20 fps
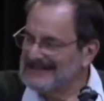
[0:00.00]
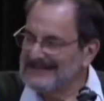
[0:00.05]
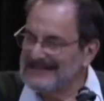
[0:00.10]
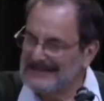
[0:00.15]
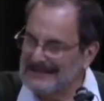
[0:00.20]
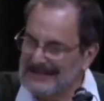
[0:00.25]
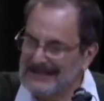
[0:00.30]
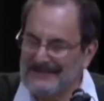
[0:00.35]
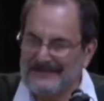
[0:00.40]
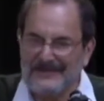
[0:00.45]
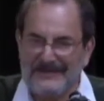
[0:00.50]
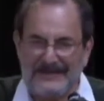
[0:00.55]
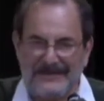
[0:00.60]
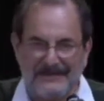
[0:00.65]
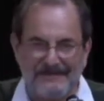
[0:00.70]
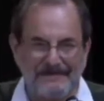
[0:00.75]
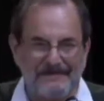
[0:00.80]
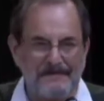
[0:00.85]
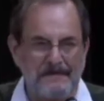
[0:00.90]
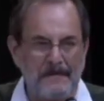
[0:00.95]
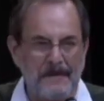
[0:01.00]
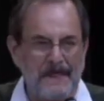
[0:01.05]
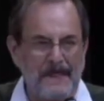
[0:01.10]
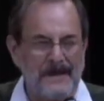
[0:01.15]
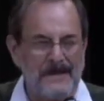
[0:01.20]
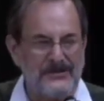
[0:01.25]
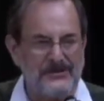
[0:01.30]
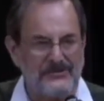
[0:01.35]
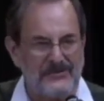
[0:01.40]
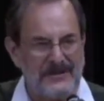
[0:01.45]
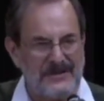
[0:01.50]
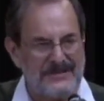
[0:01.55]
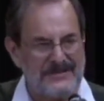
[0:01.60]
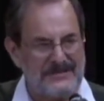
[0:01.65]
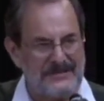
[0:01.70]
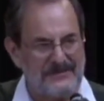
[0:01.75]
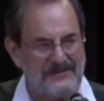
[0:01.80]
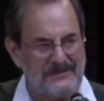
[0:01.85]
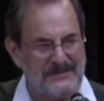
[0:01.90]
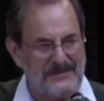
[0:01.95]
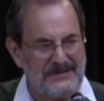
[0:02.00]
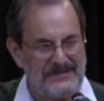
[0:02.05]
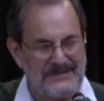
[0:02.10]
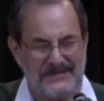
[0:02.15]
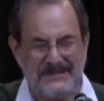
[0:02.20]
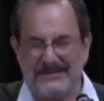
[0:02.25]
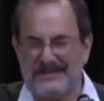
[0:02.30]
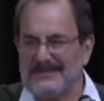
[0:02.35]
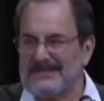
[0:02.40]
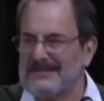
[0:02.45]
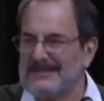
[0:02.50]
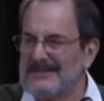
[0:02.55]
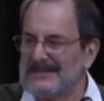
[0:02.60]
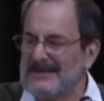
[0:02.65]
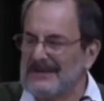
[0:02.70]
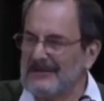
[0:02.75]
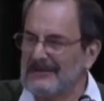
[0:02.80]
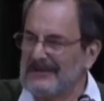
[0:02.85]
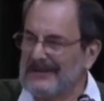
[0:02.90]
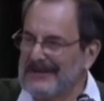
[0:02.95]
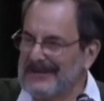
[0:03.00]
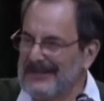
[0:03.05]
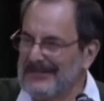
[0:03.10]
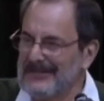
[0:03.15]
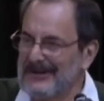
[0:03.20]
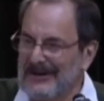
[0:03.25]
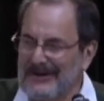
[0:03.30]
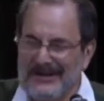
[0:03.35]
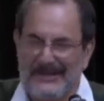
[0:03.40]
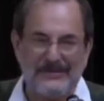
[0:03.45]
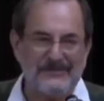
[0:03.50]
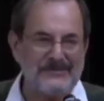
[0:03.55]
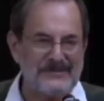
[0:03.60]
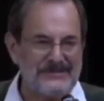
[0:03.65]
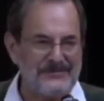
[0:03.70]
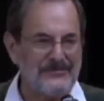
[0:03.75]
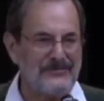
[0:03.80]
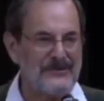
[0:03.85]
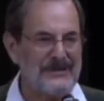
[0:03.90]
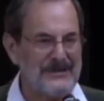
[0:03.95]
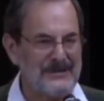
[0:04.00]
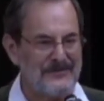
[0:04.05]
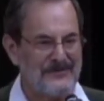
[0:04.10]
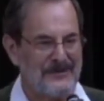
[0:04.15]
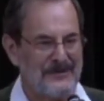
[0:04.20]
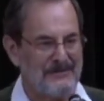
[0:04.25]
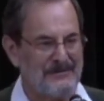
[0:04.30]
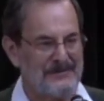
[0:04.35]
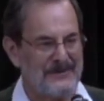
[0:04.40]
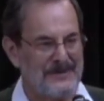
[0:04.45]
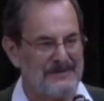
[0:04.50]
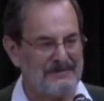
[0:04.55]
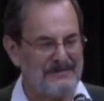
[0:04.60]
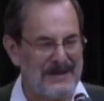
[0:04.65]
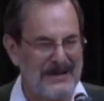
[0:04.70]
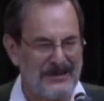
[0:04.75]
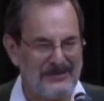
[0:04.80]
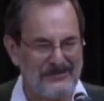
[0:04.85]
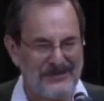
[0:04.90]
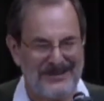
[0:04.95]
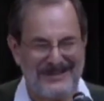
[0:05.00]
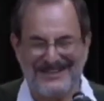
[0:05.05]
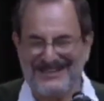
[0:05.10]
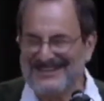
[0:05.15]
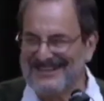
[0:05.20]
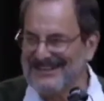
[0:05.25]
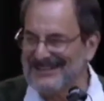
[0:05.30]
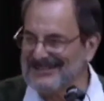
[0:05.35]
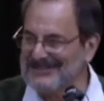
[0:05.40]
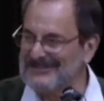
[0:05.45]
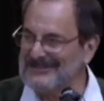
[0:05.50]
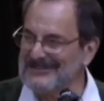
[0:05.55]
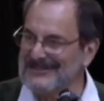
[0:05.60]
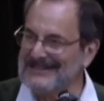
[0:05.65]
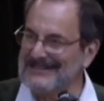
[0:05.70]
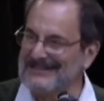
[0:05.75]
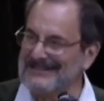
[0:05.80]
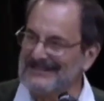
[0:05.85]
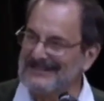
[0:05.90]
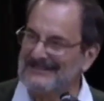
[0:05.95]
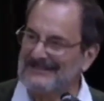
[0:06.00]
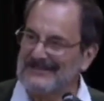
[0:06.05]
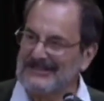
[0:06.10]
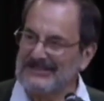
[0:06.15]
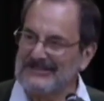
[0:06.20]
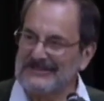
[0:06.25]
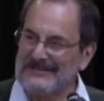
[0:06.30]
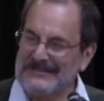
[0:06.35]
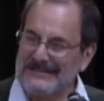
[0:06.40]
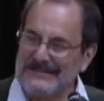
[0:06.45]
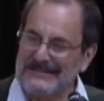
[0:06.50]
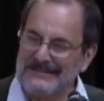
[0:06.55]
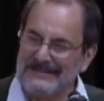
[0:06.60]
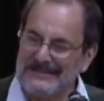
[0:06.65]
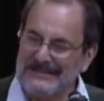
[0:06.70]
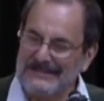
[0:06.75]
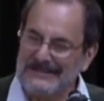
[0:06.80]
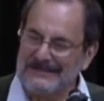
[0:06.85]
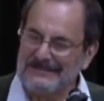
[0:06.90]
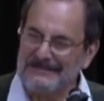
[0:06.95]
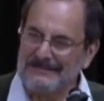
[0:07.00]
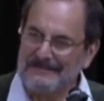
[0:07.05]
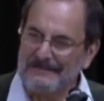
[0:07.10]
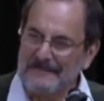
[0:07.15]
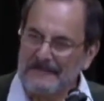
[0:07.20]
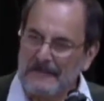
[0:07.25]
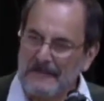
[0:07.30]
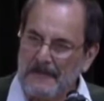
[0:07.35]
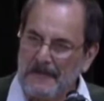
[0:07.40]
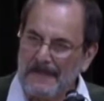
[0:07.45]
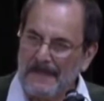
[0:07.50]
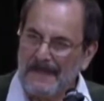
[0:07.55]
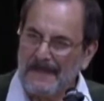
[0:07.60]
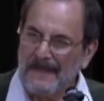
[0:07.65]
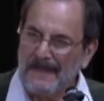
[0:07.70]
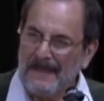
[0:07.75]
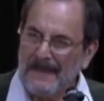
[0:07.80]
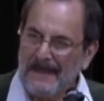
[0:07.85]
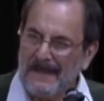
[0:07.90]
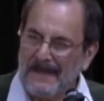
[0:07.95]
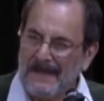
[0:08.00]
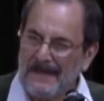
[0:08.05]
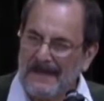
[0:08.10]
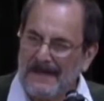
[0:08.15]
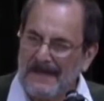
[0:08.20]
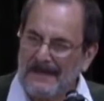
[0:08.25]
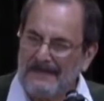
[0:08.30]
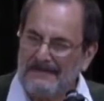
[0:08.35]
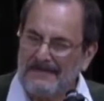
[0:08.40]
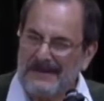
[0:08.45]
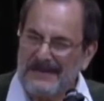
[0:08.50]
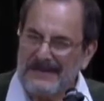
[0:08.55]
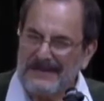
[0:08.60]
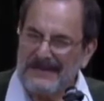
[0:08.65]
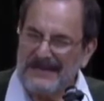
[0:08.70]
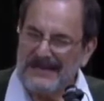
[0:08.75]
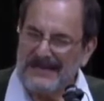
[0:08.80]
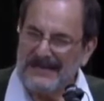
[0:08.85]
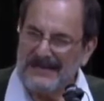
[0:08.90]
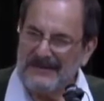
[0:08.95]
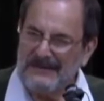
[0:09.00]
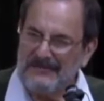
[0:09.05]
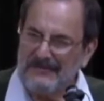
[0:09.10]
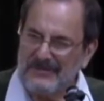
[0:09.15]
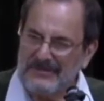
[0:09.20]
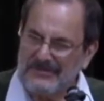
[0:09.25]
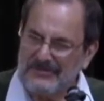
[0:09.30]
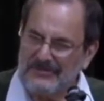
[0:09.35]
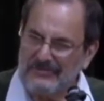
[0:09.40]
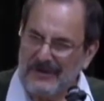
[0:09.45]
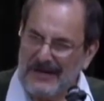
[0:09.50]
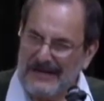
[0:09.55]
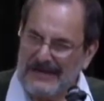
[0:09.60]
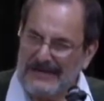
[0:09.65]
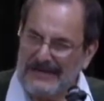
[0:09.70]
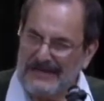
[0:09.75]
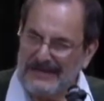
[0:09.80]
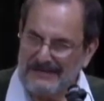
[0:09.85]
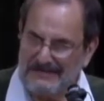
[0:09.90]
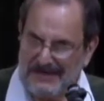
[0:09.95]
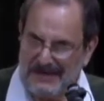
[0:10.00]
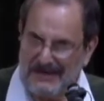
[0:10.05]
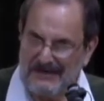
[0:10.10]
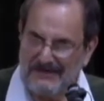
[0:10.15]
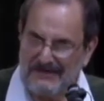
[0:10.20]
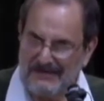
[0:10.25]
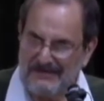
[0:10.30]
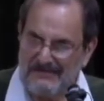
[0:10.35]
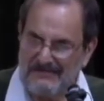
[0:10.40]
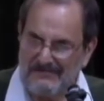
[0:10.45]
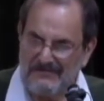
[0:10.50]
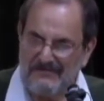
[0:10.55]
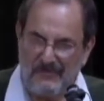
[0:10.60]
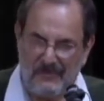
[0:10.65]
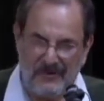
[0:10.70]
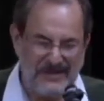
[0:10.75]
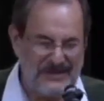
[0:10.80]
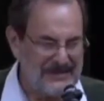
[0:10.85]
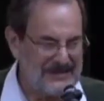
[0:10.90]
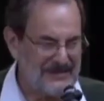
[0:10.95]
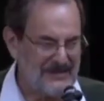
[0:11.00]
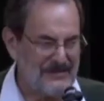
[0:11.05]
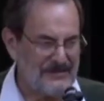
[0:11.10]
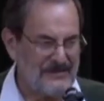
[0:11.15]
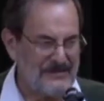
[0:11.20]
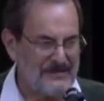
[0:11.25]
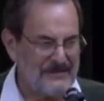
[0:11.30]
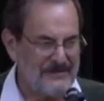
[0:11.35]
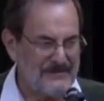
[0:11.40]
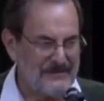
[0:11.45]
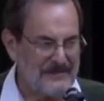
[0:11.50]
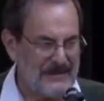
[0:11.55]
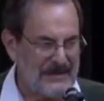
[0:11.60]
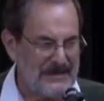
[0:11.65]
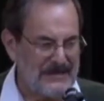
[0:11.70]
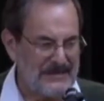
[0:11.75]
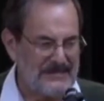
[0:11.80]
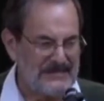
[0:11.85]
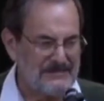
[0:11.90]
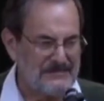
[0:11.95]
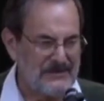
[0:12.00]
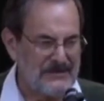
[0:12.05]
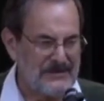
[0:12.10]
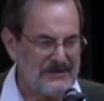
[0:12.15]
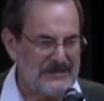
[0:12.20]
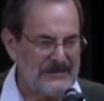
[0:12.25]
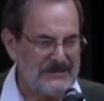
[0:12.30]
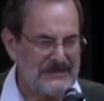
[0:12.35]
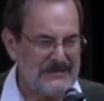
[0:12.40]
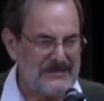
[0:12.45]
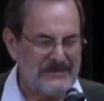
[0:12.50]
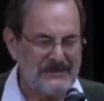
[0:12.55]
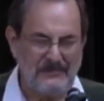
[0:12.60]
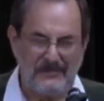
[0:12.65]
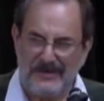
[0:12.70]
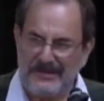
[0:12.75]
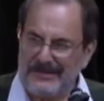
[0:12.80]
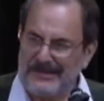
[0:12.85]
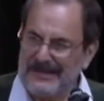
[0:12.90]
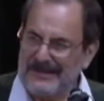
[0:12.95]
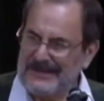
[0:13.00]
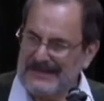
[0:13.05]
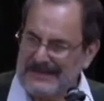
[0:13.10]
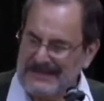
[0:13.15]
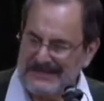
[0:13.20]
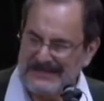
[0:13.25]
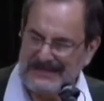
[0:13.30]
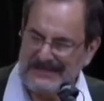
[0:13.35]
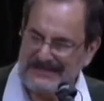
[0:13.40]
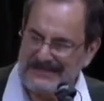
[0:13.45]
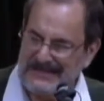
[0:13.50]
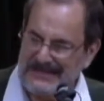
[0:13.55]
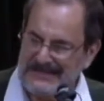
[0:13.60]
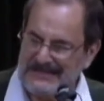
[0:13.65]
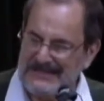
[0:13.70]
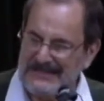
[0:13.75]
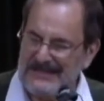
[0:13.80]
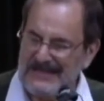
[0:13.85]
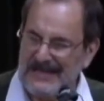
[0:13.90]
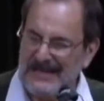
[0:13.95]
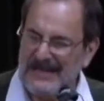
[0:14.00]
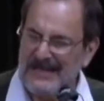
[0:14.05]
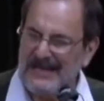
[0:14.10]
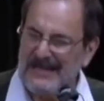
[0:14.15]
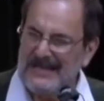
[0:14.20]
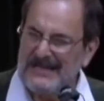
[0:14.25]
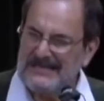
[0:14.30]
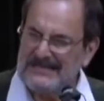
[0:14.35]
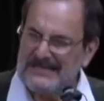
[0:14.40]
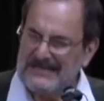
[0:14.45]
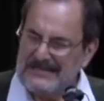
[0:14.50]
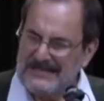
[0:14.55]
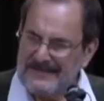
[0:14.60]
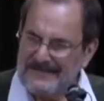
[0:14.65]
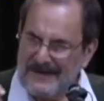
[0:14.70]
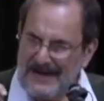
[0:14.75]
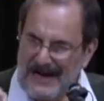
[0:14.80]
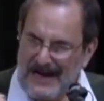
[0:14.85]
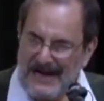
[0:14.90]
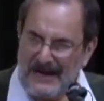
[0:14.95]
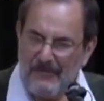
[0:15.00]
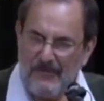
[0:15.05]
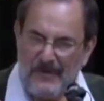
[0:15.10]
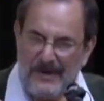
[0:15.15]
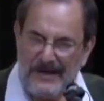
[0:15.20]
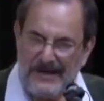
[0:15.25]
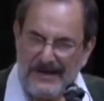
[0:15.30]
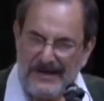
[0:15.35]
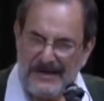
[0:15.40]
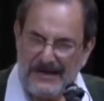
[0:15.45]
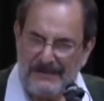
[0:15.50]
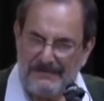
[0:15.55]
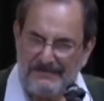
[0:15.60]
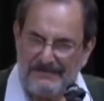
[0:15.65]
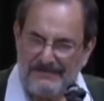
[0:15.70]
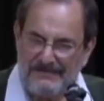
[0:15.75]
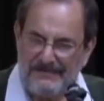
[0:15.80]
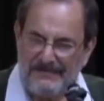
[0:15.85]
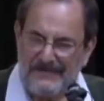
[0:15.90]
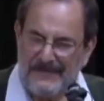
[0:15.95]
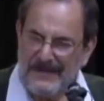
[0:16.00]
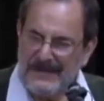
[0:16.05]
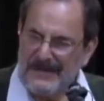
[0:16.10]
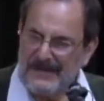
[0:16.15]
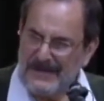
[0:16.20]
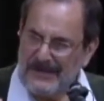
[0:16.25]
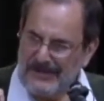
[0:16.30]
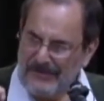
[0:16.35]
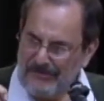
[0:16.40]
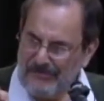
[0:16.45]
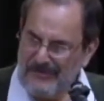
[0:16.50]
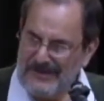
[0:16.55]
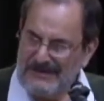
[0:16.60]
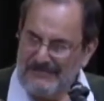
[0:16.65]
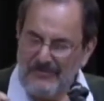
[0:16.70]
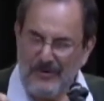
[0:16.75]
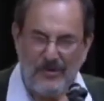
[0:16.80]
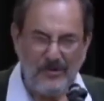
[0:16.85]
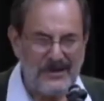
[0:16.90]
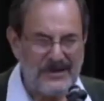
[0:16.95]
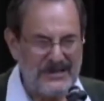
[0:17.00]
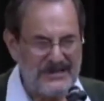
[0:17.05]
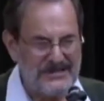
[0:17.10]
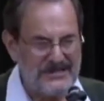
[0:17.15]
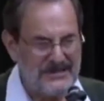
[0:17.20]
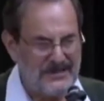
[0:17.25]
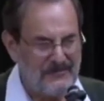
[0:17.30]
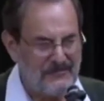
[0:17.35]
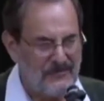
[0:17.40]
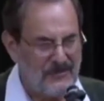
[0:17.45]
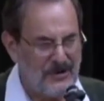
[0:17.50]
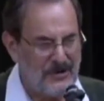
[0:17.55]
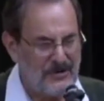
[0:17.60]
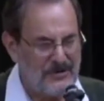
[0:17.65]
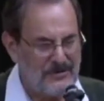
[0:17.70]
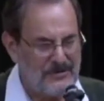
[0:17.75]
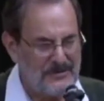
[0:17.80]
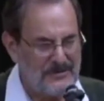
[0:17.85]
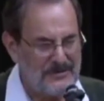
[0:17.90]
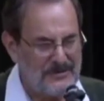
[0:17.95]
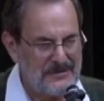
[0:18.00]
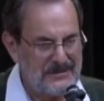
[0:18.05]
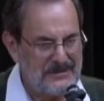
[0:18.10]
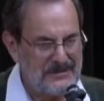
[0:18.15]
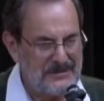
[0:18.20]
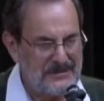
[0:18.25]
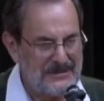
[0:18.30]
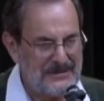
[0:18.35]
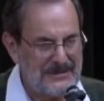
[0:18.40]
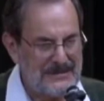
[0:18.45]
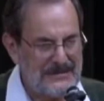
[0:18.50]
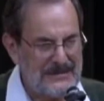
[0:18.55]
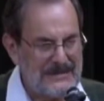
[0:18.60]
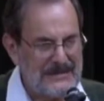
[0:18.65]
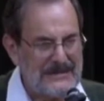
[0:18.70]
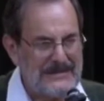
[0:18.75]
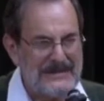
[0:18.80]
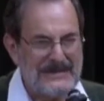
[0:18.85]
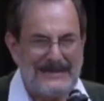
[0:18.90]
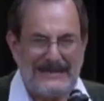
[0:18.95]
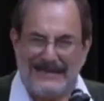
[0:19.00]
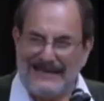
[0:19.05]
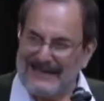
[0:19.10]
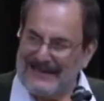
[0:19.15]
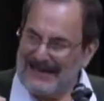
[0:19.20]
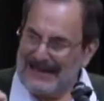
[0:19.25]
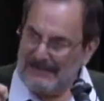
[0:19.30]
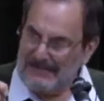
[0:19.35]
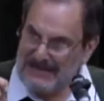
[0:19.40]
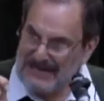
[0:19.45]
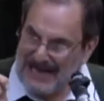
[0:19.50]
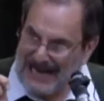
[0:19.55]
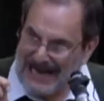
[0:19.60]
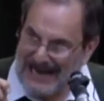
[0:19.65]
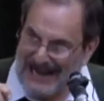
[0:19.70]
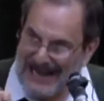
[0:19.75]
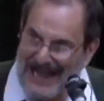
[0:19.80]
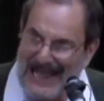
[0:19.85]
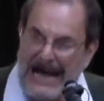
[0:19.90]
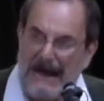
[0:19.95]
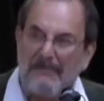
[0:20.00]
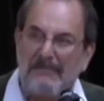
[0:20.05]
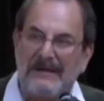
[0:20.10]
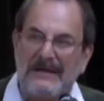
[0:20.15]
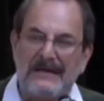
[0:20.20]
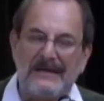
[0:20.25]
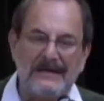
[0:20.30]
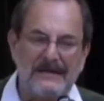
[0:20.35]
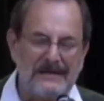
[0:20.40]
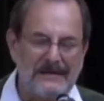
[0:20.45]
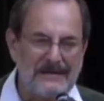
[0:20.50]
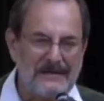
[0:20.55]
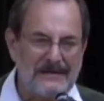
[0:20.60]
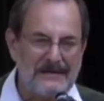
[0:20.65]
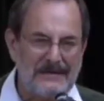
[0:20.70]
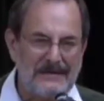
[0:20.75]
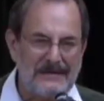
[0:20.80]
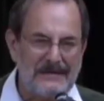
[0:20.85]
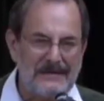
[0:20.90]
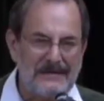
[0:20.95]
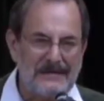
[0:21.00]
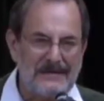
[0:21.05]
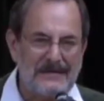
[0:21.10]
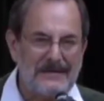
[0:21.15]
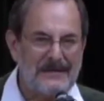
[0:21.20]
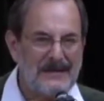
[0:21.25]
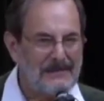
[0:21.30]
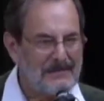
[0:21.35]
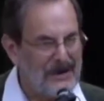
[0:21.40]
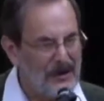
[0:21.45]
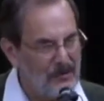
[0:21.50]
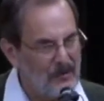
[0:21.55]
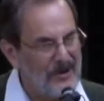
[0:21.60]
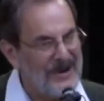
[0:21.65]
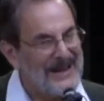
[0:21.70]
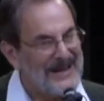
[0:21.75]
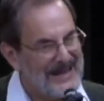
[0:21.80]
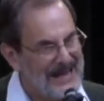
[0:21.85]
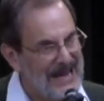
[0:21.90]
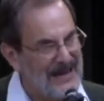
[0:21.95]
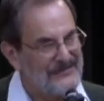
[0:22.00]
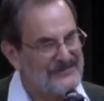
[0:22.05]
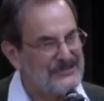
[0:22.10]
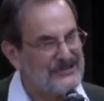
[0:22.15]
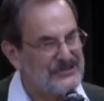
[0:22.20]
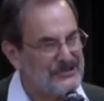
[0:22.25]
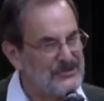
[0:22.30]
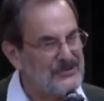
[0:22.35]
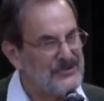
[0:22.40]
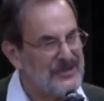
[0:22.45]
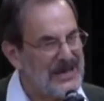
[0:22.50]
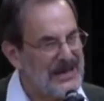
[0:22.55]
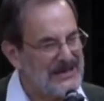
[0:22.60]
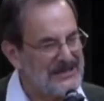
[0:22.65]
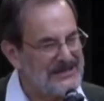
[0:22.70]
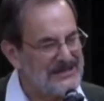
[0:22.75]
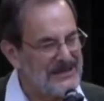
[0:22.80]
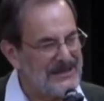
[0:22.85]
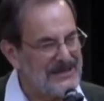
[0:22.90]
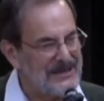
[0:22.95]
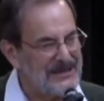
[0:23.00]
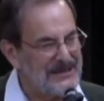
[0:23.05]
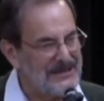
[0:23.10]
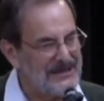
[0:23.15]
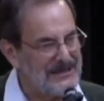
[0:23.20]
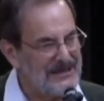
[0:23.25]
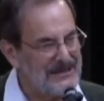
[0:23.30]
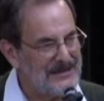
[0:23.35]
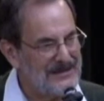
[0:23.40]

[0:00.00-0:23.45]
it's a lovely address. It was when he thought he was freed from the pancreatic cancer that eventually killed him. But he was writing about what he learned from that experience. And one of the things he says in that says, if I wake up three mornings in a row and I'm not happy about what I have to do that day,